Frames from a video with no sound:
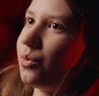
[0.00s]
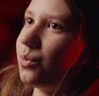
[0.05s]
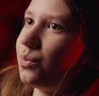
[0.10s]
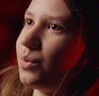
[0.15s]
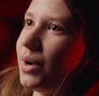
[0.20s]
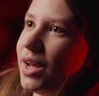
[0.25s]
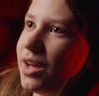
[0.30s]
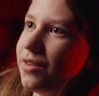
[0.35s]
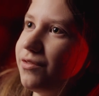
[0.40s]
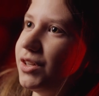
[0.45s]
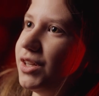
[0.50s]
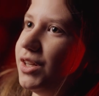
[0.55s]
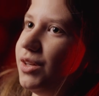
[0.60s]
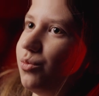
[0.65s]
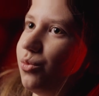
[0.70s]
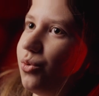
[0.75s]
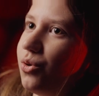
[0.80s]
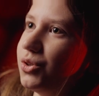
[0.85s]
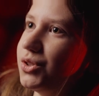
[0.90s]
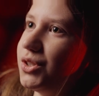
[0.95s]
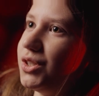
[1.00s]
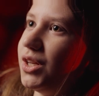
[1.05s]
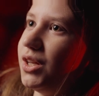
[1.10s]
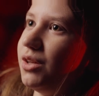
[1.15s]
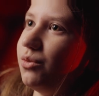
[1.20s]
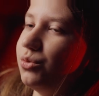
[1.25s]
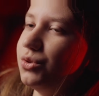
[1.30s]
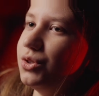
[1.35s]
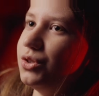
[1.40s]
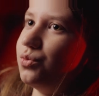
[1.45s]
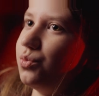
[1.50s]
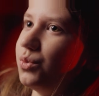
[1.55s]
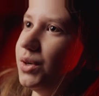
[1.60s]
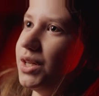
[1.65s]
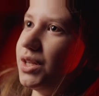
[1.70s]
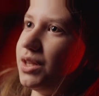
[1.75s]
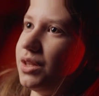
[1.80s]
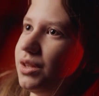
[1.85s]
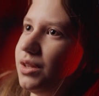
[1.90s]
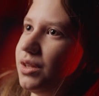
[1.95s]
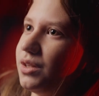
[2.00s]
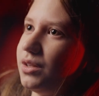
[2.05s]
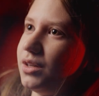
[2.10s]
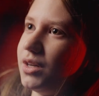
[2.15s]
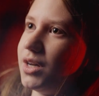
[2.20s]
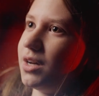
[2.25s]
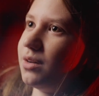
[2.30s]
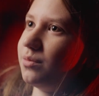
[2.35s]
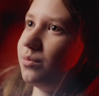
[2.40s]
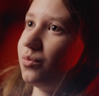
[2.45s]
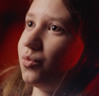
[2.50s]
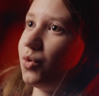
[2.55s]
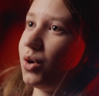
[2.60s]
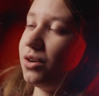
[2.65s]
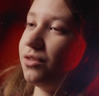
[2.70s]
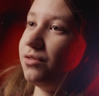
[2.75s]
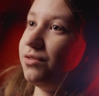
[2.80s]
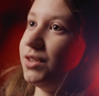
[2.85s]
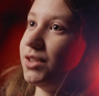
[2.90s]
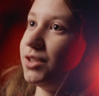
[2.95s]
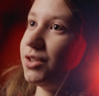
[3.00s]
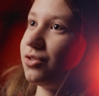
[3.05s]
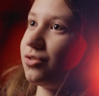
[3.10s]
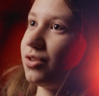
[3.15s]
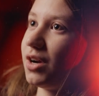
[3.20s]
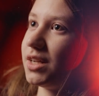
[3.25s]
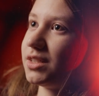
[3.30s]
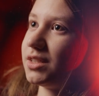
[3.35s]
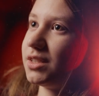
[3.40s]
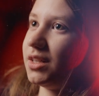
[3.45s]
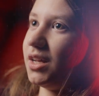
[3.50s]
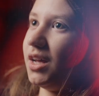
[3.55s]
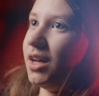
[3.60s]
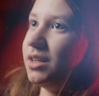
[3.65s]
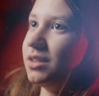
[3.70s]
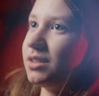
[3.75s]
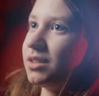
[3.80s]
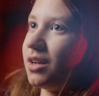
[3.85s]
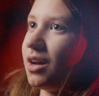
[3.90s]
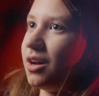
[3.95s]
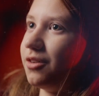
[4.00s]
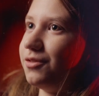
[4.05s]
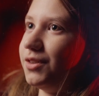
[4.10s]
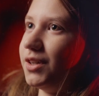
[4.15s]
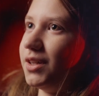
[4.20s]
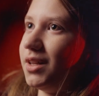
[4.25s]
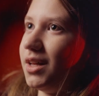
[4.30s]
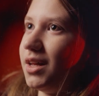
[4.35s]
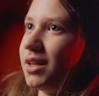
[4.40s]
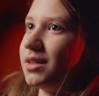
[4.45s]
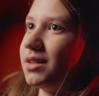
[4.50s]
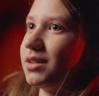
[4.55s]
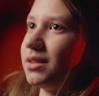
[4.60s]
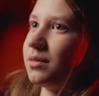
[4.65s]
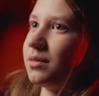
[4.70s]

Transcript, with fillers: Wherever he was with one of his Strats, and I feel like